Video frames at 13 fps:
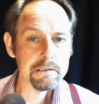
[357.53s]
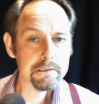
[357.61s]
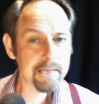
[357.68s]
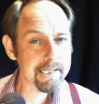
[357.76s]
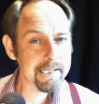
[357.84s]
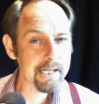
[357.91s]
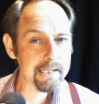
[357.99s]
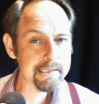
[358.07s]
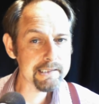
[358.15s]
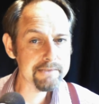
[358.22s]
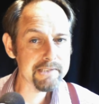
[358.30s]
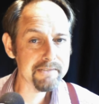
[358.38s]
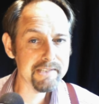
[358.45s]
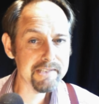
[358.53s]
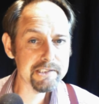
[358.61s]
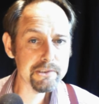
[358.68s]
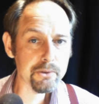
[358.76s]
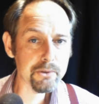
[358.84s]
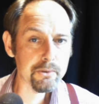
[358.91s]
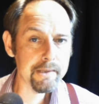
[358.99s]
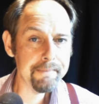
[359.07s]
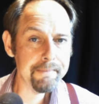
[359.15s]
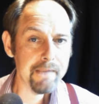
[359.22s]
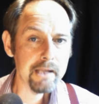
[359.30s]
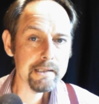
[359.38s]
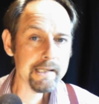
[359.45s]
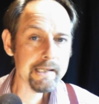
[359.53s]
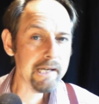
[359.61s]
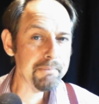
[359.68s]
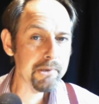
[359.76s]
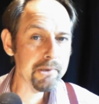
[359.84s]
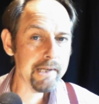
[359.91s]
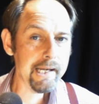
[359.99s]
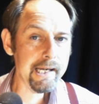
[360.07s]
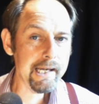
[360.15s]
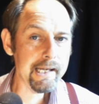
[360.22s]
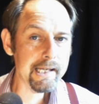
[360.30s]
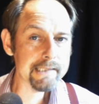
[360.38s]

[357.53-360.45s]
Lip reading: Quick analysis of this story. The key point here